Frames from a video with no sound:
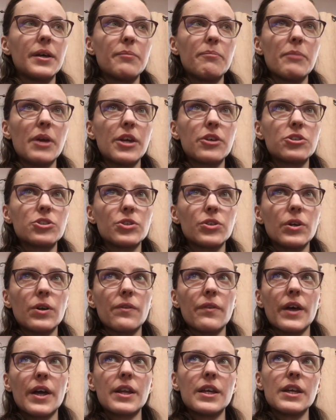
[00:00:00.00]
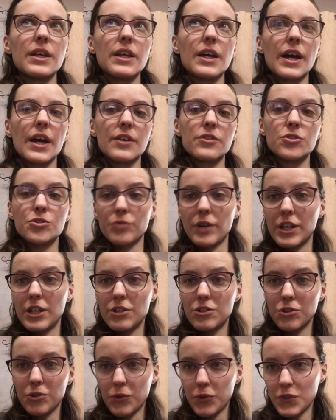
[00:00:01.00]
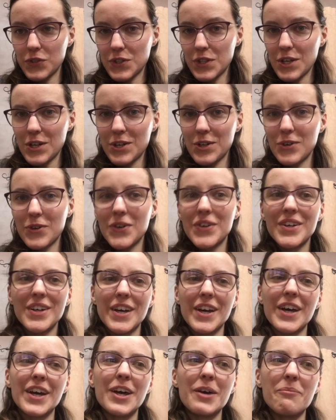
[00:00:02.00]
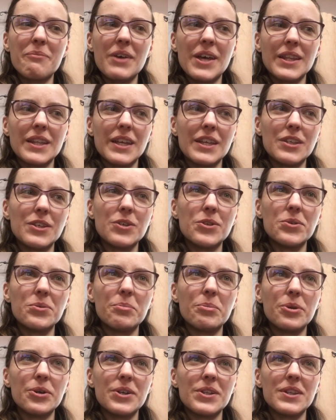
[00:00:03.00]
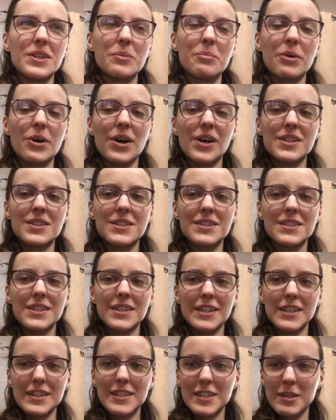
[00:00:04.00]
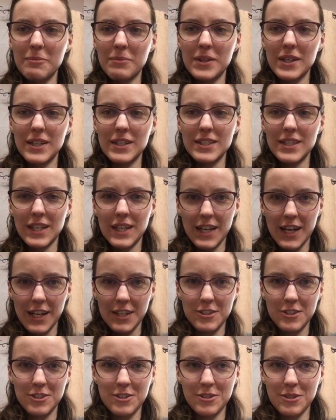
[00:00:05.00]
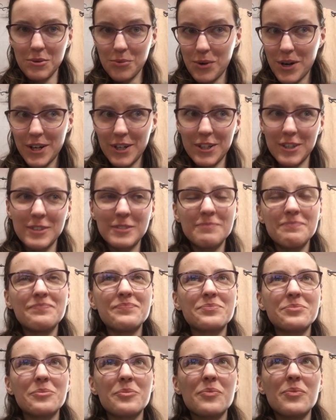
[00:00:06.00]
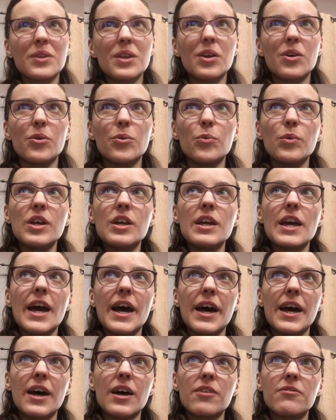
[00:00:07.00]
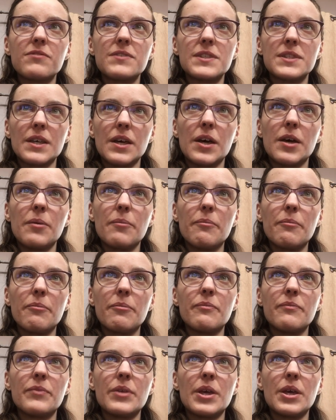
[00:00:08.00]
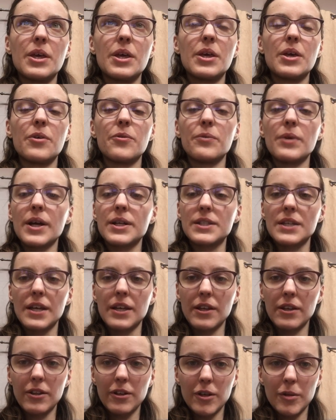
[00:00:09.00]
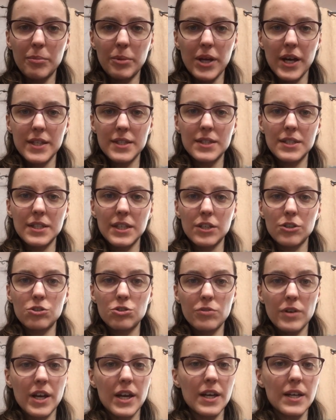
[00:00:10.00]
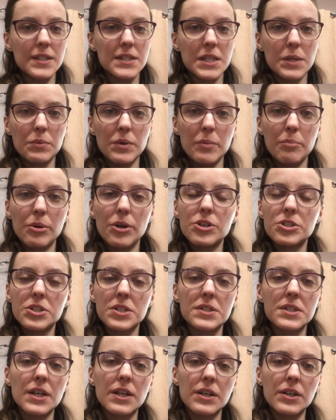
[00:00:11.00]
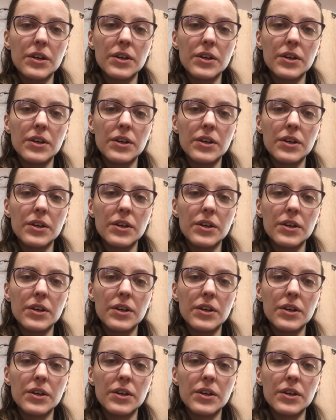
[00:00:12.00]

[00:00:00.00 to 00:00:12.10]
Make sure that it has drainage holes though, um, and that you put the pots in something to catch the water. We have some rectangular plastic trays that we purchased at a